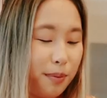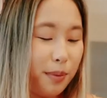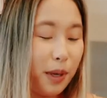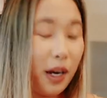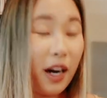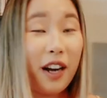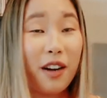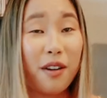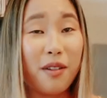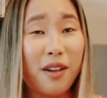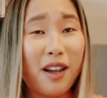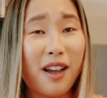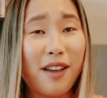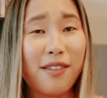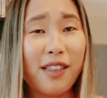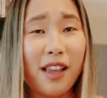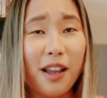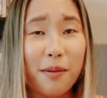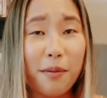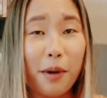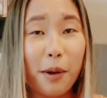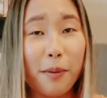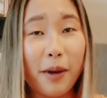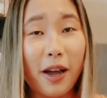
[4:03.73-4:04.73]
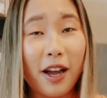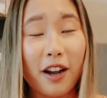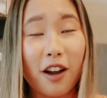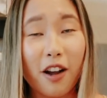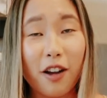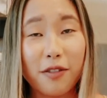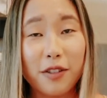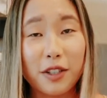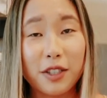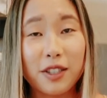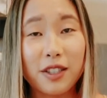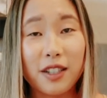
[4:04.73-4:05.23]
but I don't have that in my bag
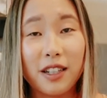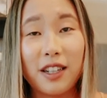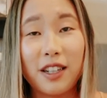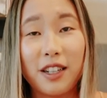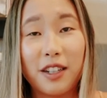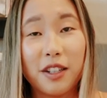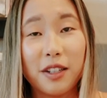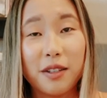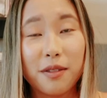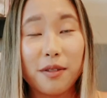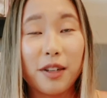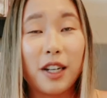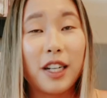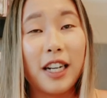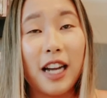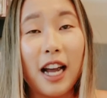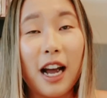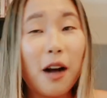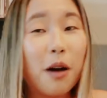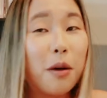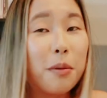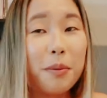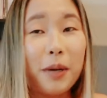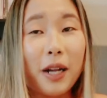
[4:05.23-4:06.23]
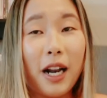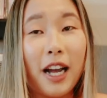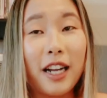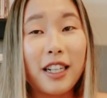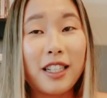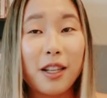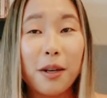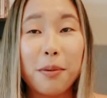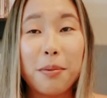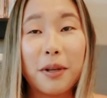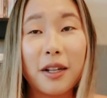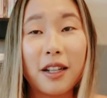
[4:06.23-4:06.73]
obviously right now, but I
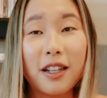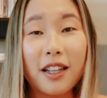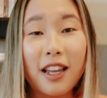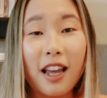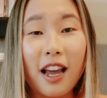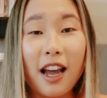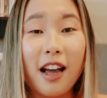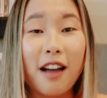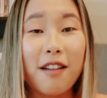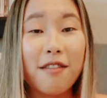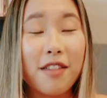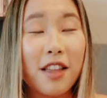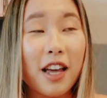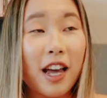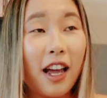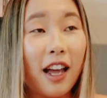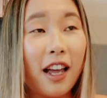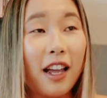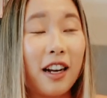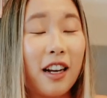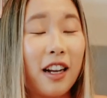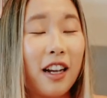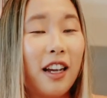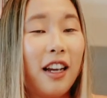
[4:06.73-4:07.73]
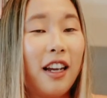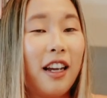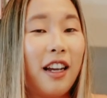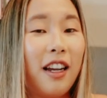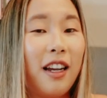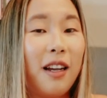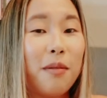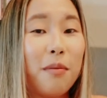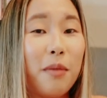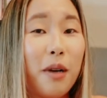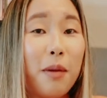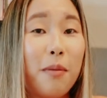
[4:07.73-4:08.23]
typically have that
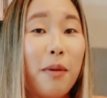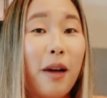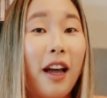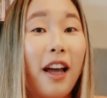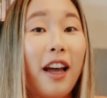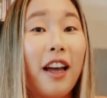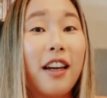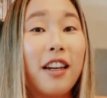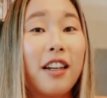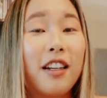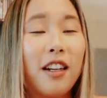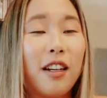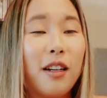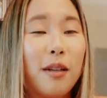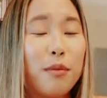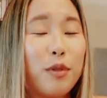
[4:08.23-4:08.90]
in my bag.